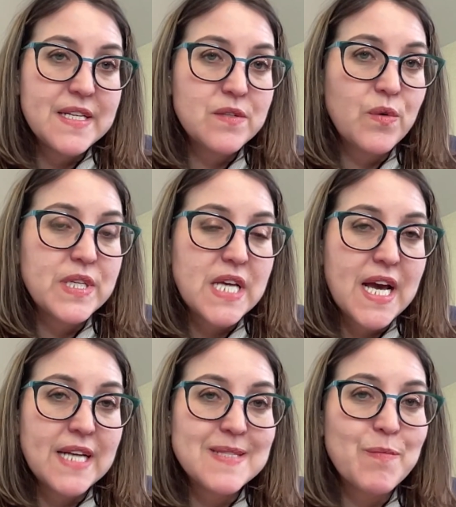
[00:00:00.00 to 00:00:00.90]
is going to
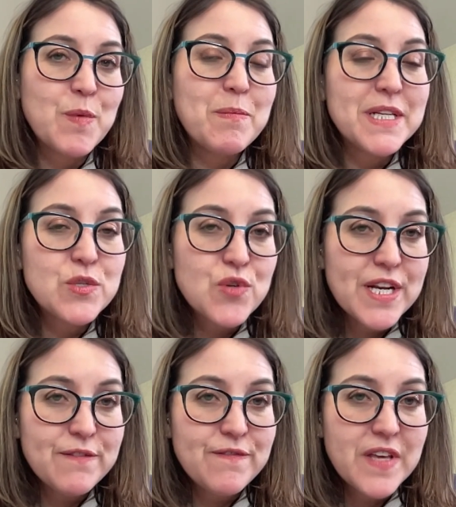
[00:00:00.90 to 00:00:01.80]
add some
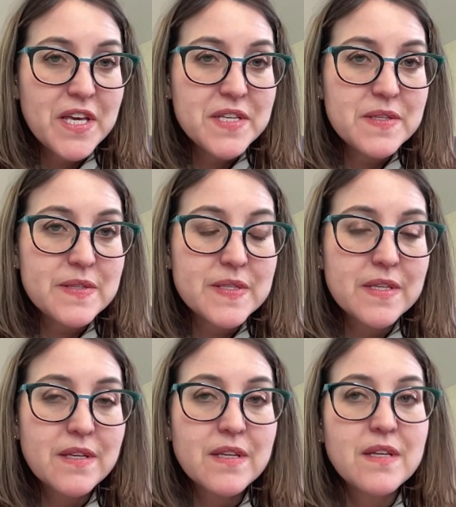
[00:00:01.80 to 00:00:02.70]
administrative fees,
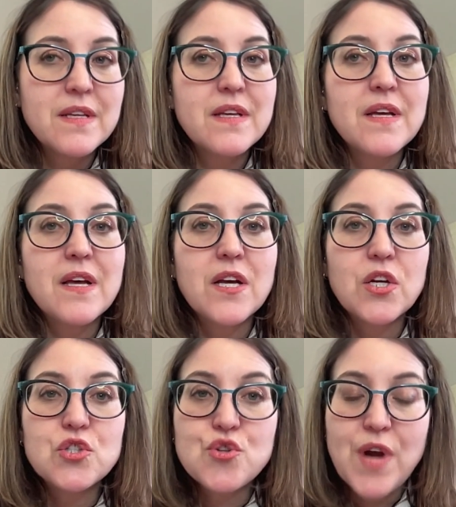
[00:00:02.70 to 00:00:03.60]

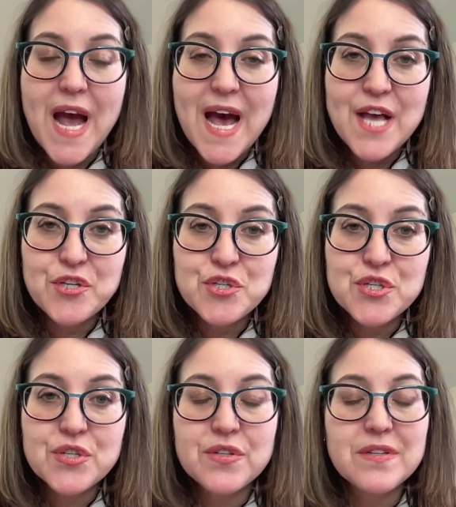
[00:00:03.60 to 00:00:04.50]
trash,
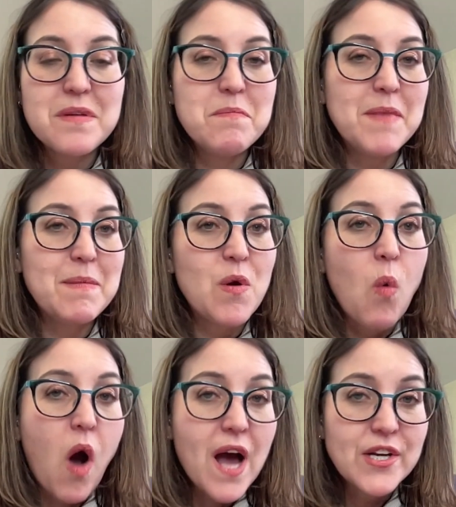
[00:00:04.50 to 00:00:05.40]
maybe
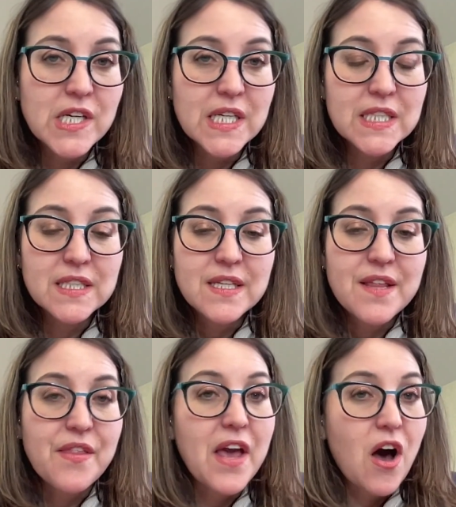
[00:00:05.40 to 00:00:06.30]
water.
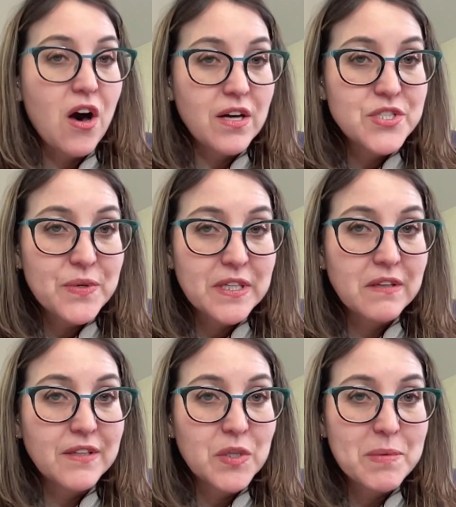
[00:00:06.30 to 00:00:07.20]
They all do it a
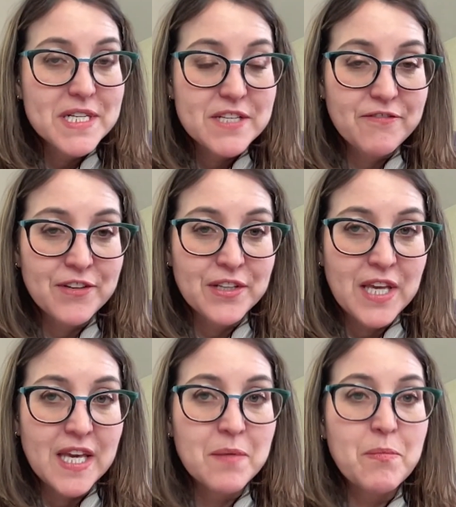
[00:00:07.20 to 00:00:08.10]
little bit
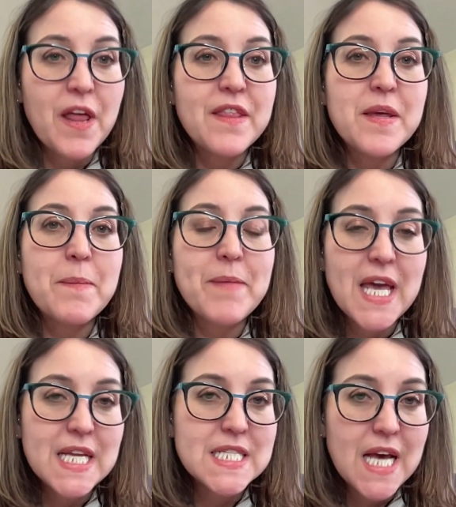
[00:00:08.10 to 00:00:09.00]
differently, but the
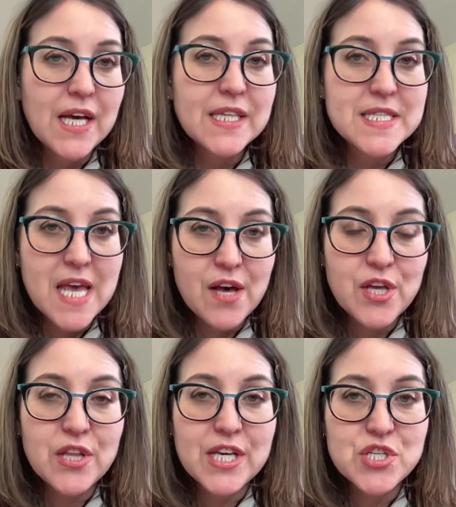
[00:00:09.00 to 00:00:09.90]
main tax
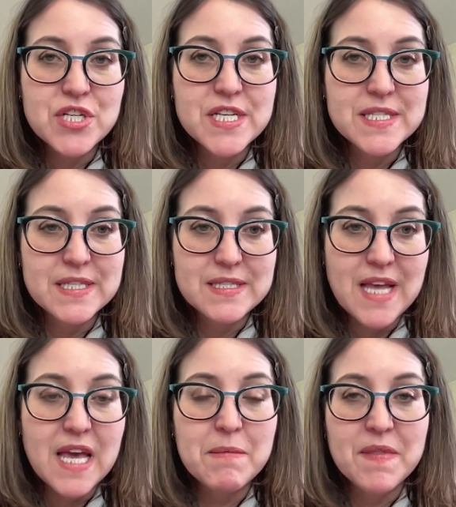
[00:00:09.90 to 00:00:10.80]
calculation is the
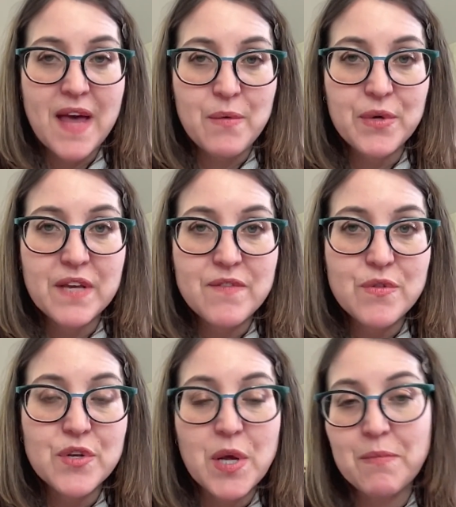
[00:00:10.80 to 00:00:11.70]
same, and that will give you
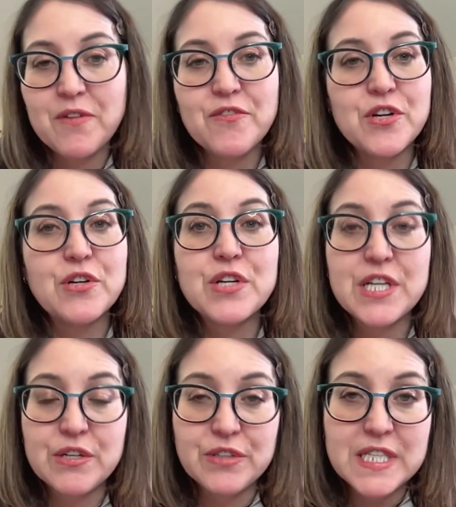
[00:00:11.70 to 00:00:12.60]
the number for your
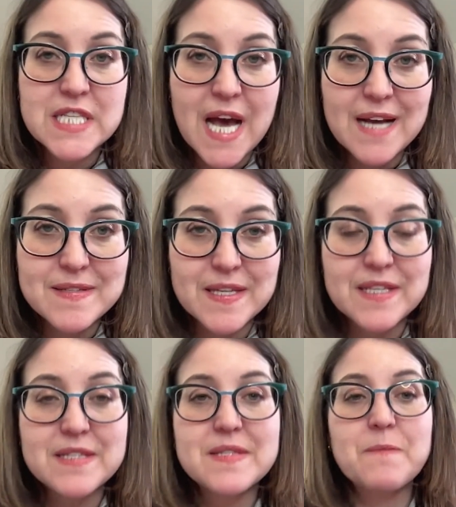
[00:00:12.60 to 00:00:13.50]
yearly
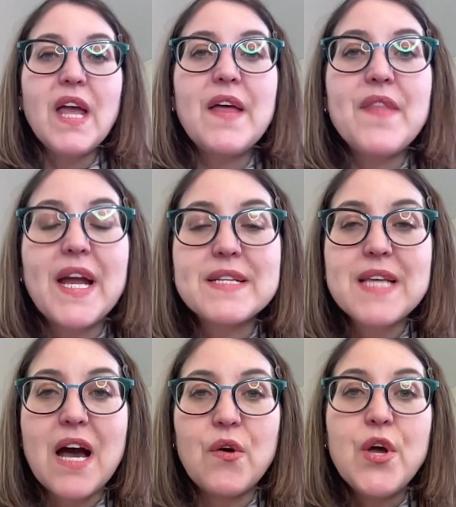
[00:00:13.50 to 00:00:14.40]
taxes. And that is
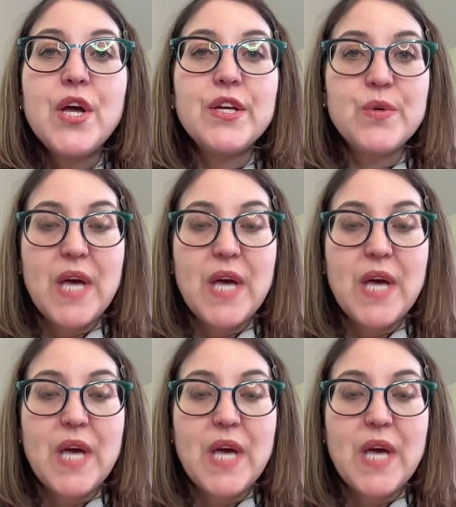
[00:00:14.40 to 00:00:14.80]
how you